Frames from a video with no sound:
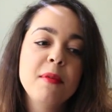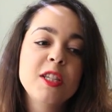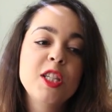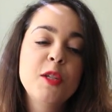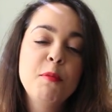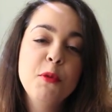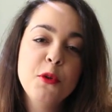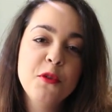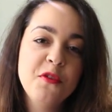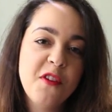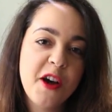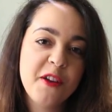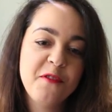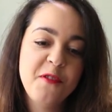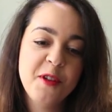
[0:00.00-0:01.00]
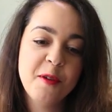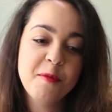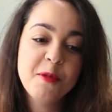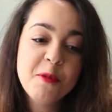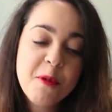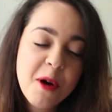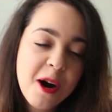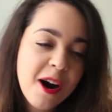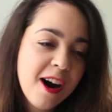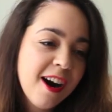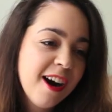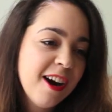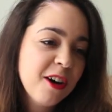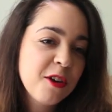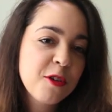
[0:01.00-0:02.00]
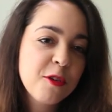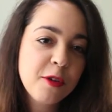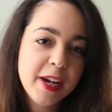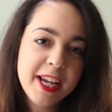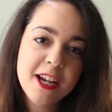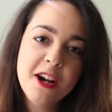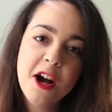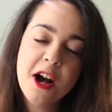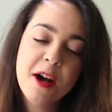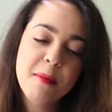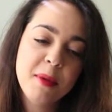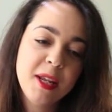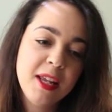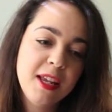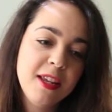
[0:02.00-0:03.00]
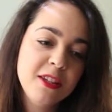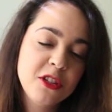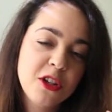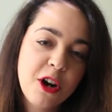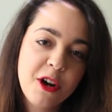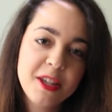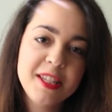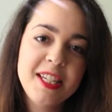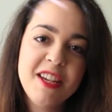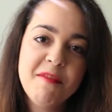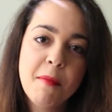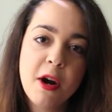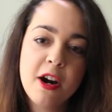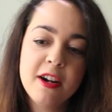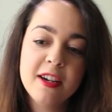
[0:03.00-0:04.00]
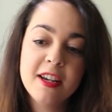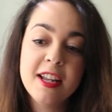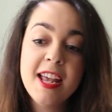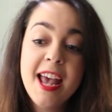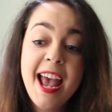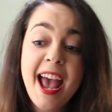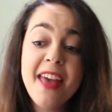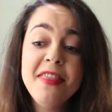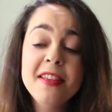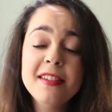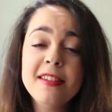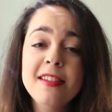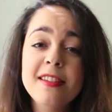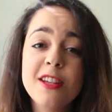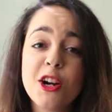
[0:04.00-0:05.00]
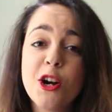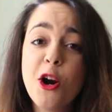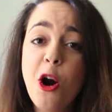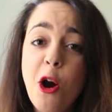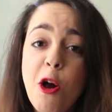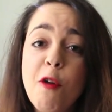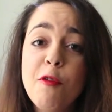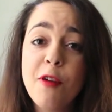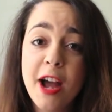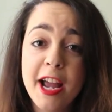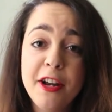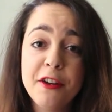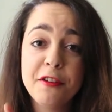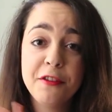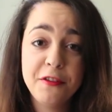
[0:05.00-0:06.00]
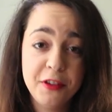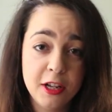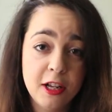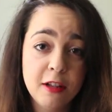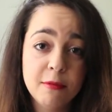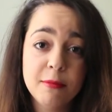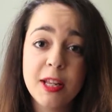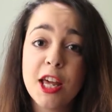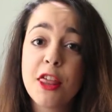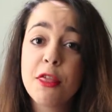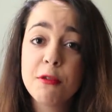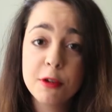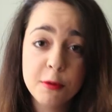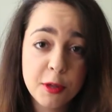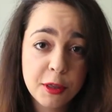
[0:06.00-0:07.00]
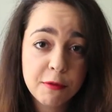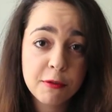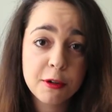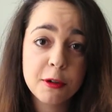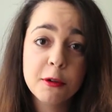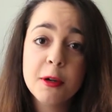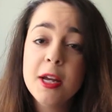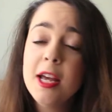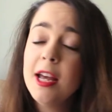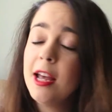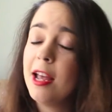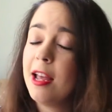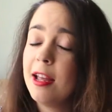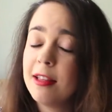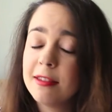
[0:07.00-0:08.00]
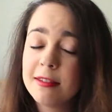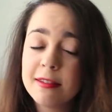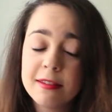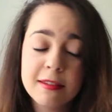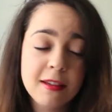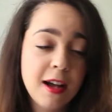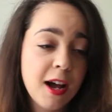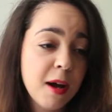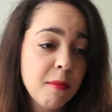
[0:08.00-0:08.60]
spoof on film noir, great comedy starring Steve Martin, and this is a Carl Reiner film, like through and through. It's